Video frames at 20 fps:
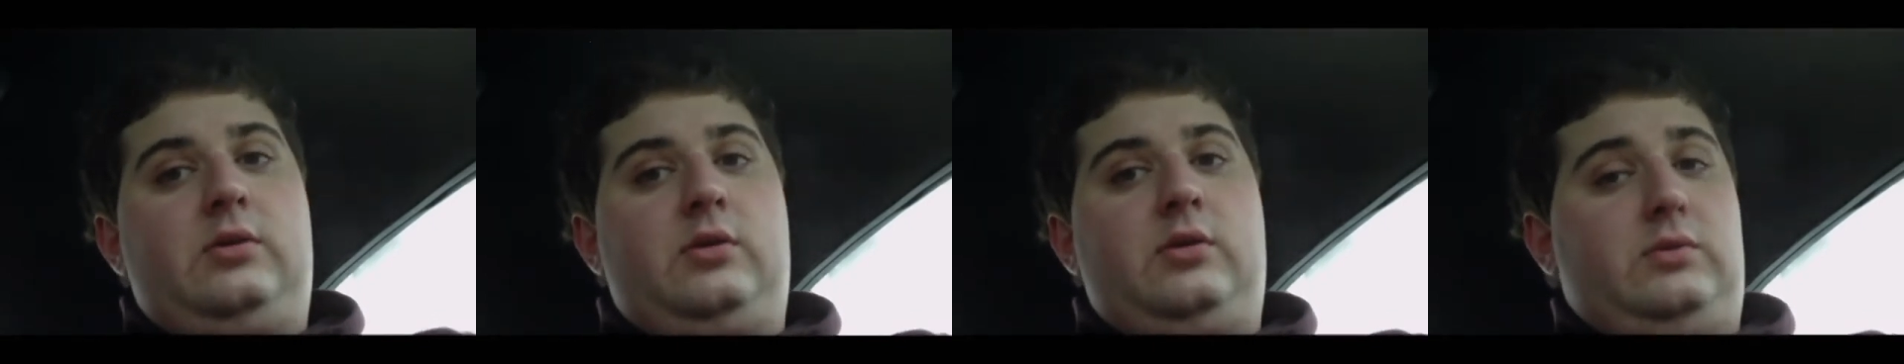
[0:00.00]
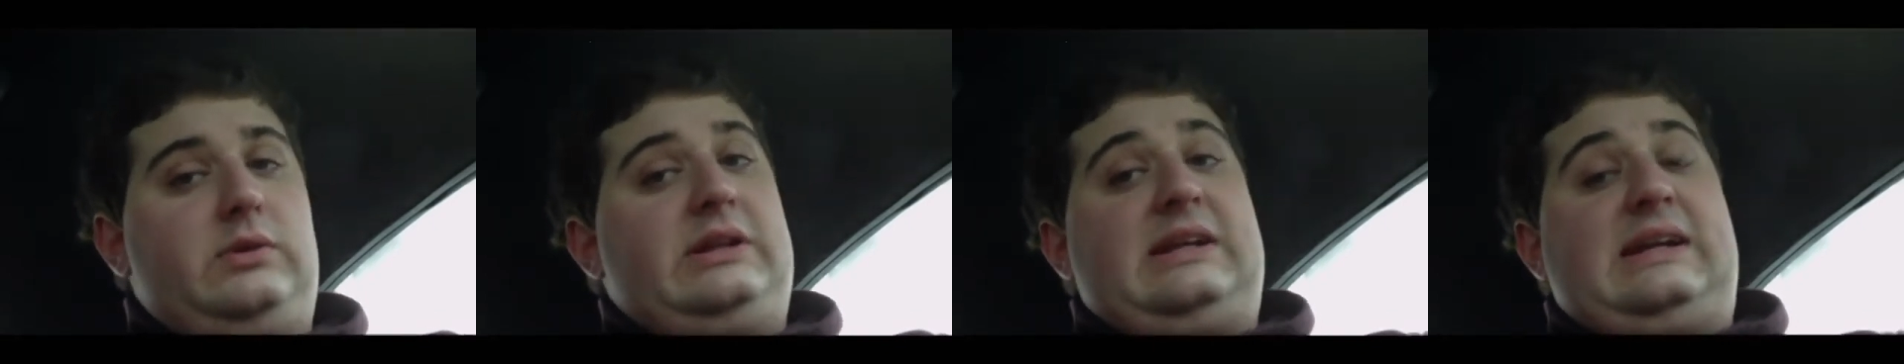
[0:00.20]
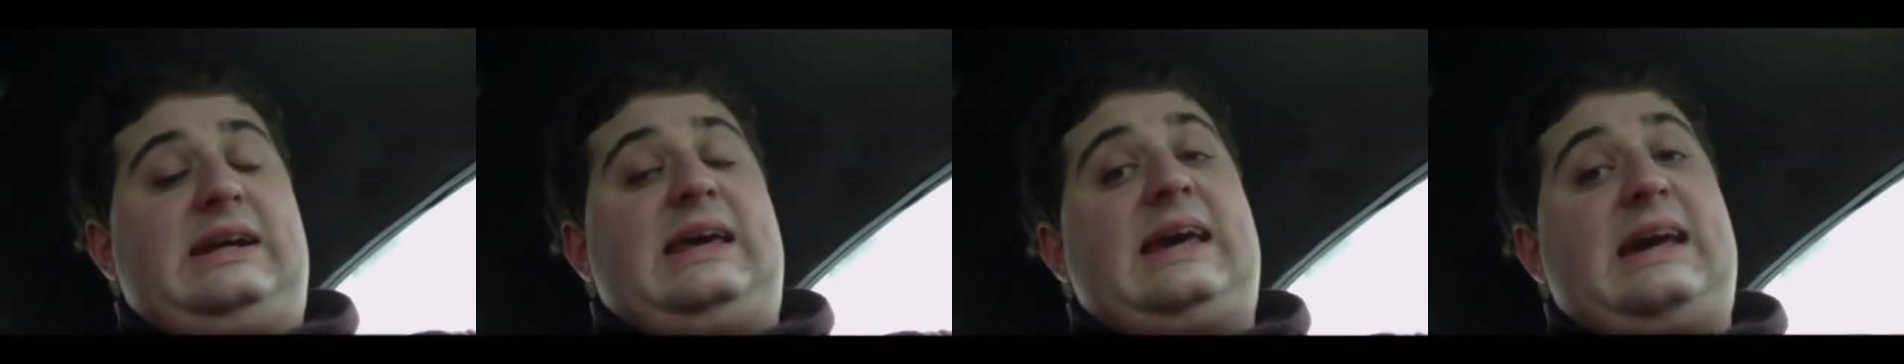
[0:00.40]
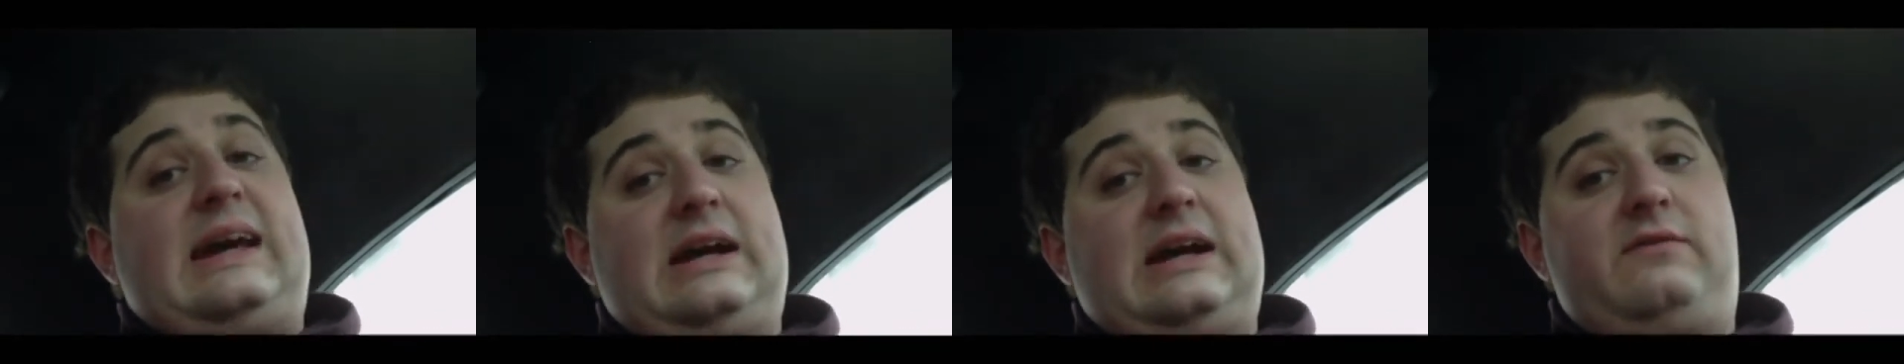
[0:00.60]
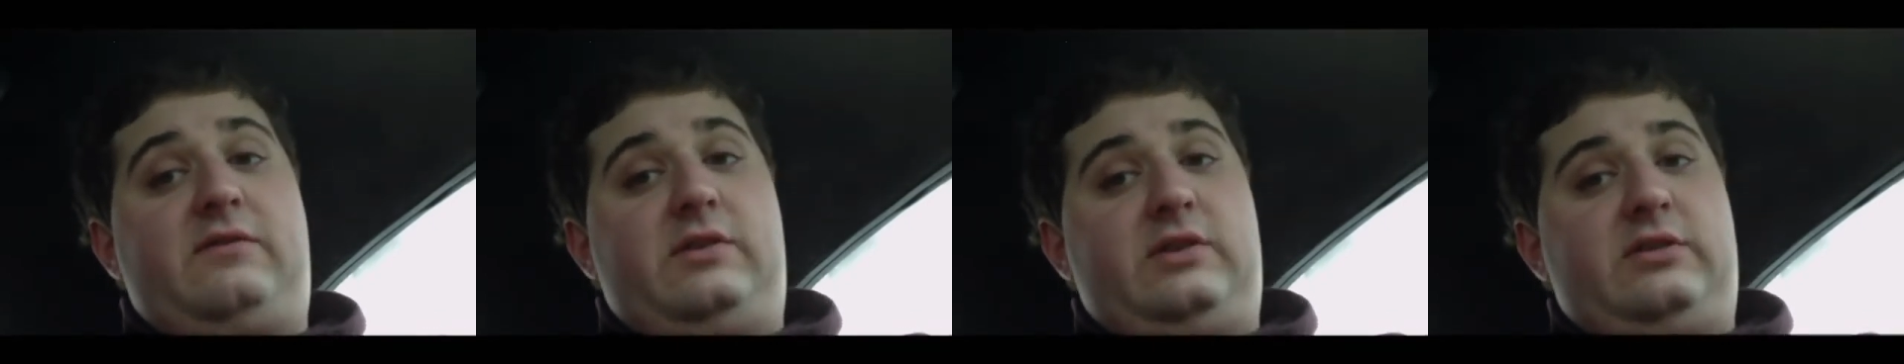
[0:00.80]
the one that I
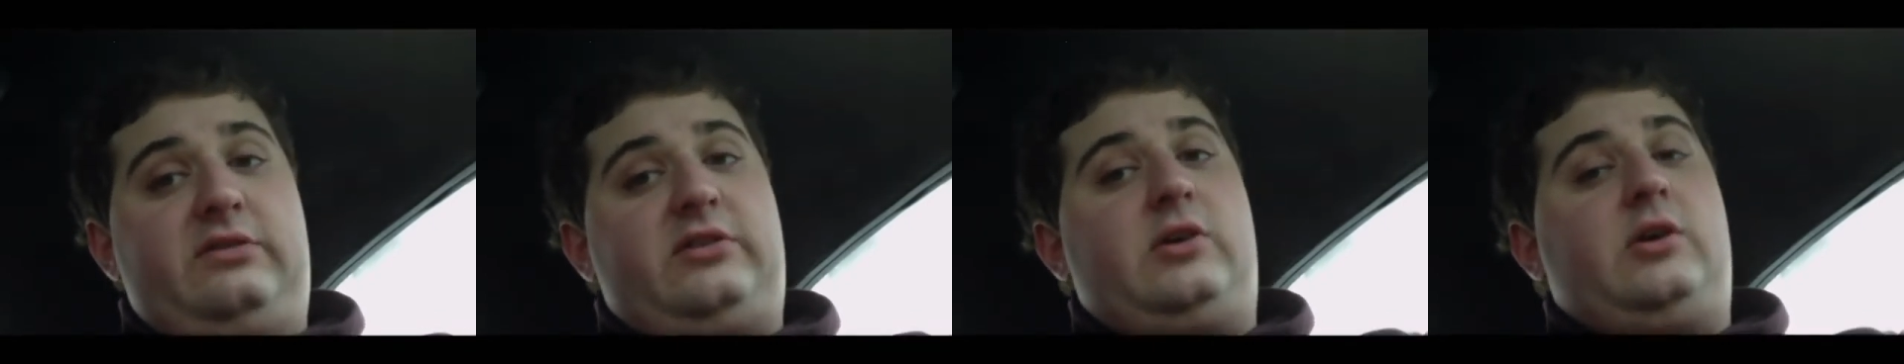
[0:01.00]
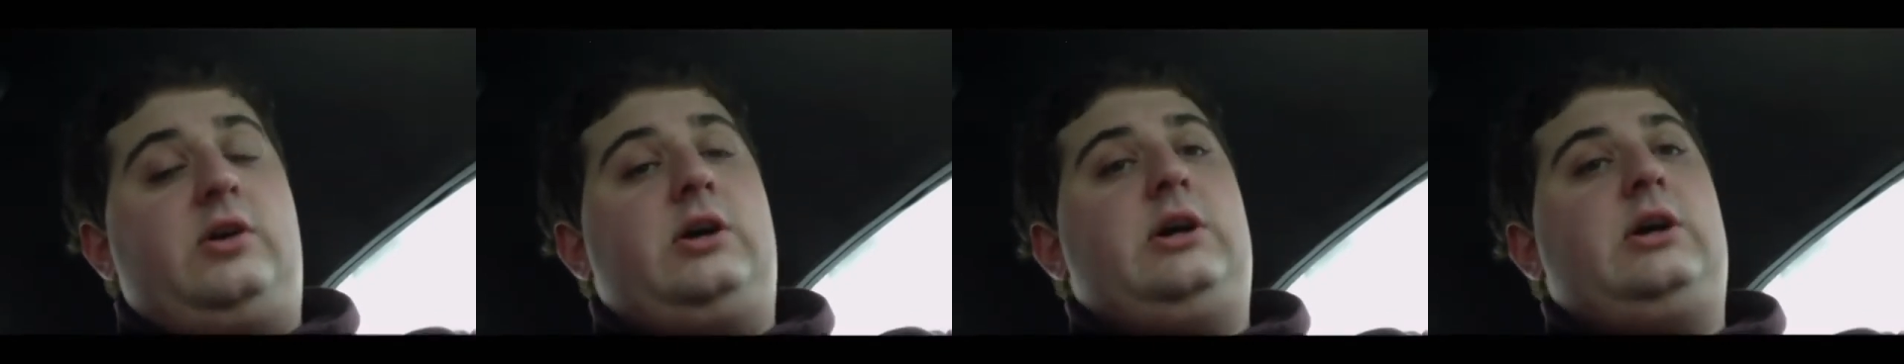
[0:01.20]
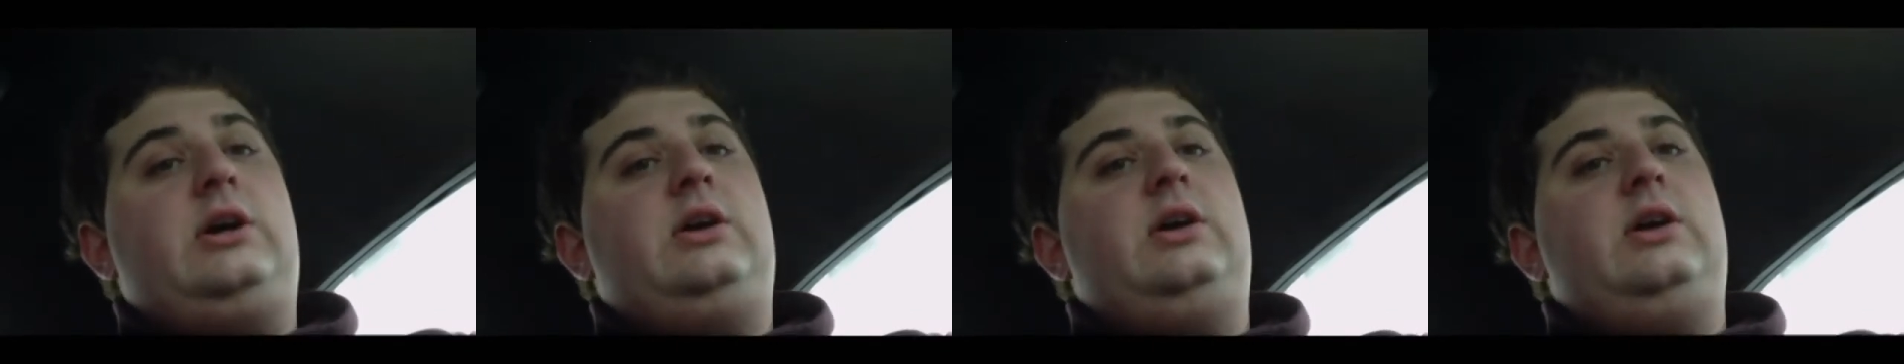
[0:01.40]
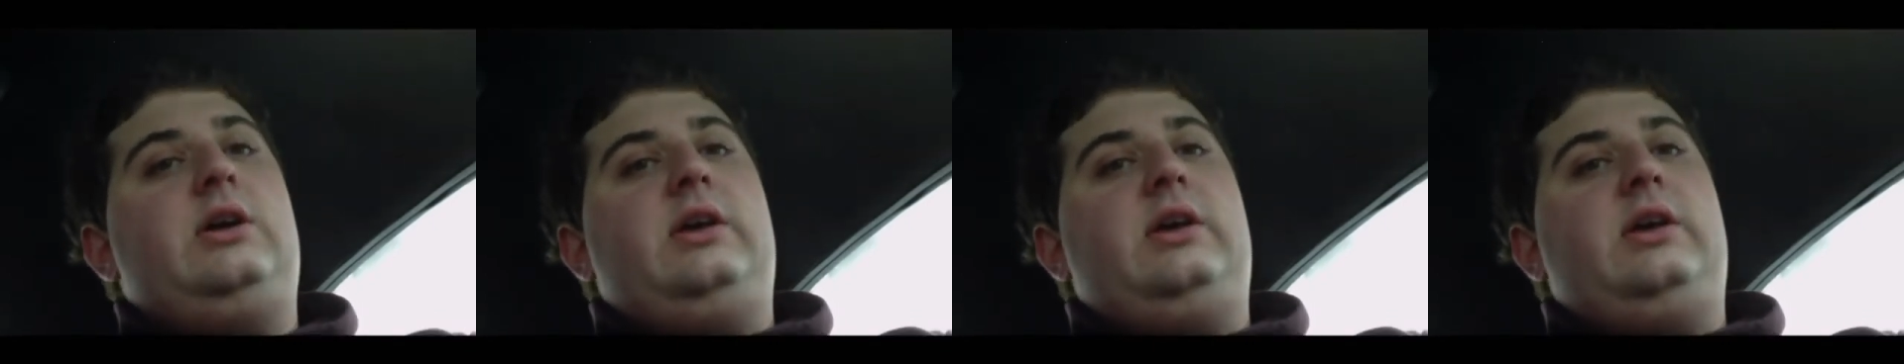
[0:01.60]
had for this car.